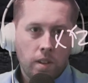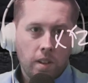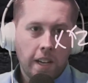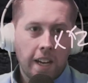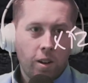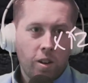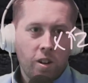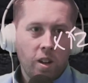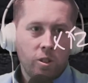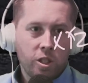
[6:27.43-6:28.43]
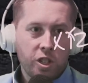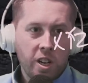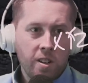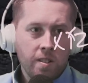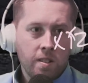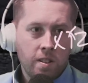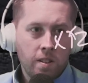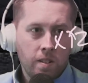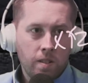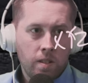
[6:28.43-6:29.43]
at $100 a share,
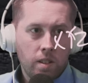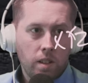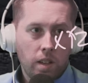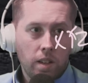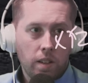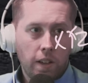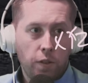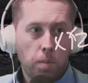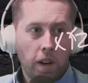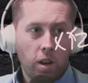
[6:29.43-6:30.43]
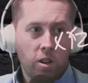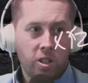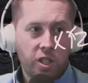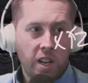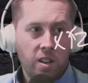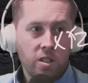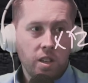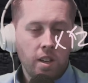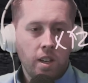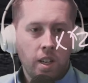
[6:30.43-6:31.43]
if you bought 100 shares,
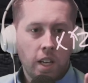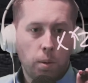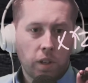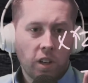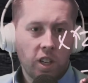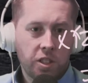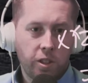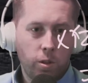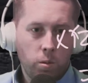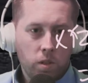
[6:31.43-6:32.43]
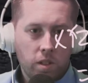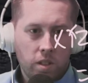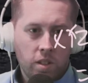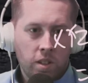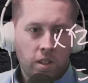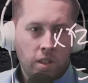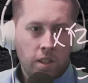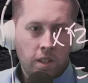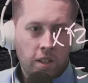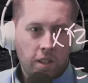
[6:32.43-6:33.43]
it would cost you
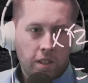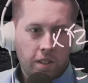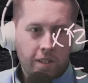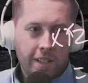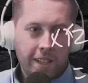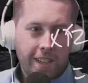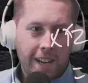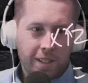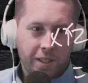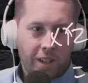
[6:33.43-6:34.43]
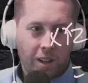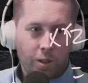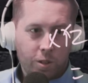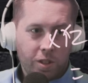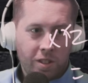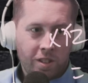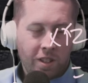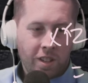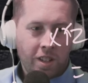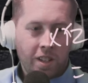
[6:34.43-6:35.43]
$10,000.
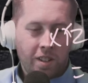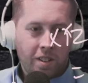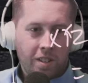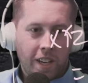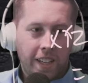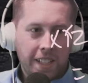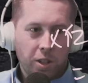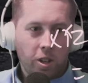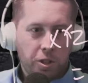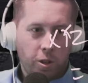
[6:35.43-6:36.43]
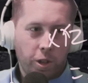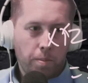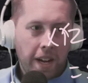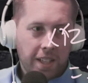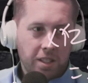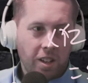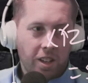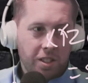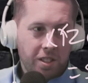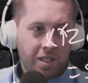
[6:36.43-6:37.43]
And that's also your max
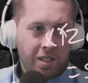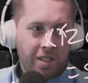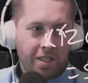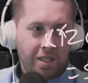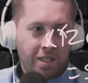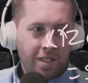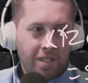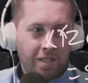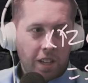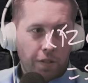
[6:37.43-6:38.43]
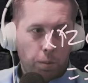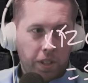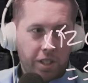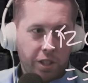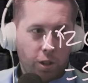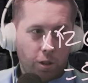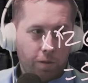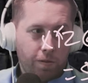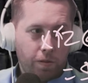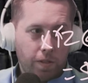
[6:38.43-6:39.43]
loss if it went to zero
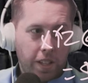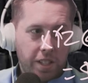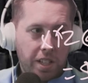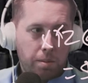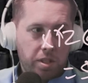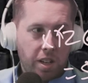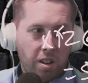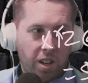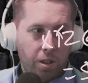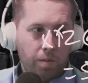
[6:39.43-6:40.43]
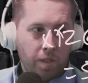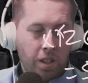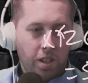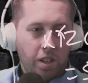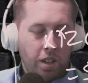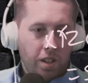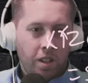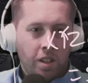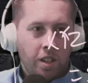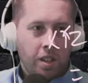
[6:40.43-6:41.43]
in the same scenario.
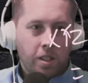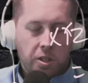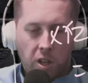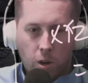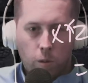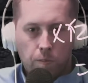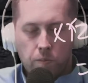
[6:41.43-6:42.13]
So